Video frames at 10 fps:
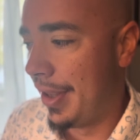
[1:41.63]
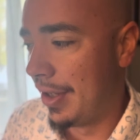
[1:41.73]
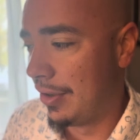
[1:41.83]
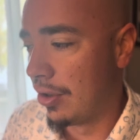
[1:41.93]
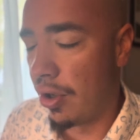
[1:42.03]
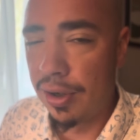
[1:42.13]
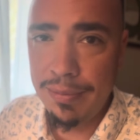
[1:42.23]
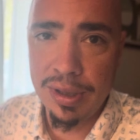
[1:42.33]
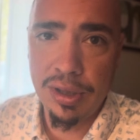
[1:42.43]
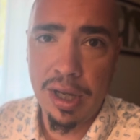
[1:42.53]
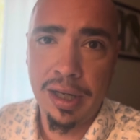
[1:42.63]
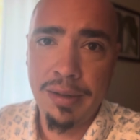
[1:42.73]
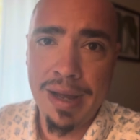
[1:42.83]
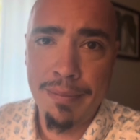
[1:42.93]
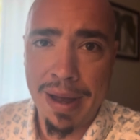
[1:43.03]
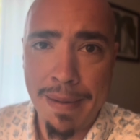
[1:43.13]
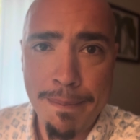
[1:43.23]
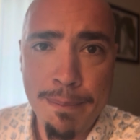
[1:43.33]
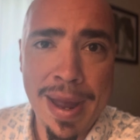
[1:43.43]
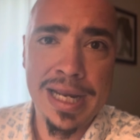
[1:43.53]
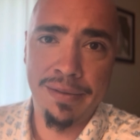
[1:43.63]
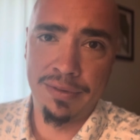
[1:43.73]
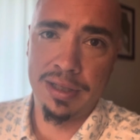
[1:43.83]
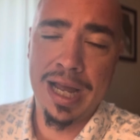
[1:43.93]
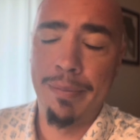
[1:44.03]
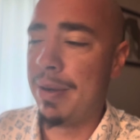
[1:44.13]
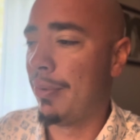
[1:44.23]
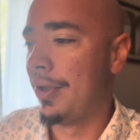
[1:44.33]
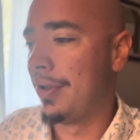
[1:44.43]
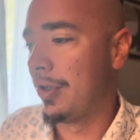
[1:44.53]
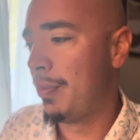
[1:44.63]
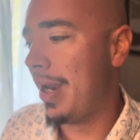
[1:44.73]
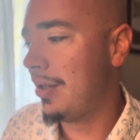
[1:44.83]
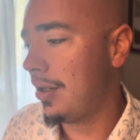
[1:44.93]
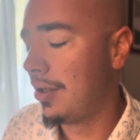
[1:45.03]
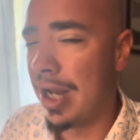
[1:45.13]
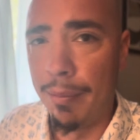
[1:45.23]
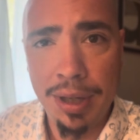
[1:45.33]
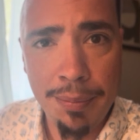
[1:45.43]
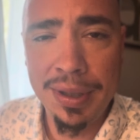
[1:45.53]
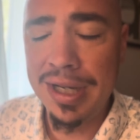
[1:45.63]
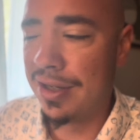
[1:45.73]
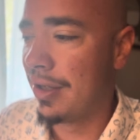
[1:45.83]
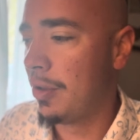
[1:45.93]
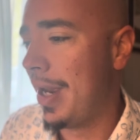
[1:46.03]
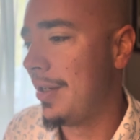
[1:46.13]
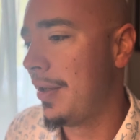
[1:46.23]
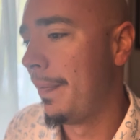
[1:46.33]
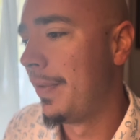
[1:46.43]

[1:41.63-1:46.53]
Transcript: This has already been talked about by many of the top people in the space, top companies in the space.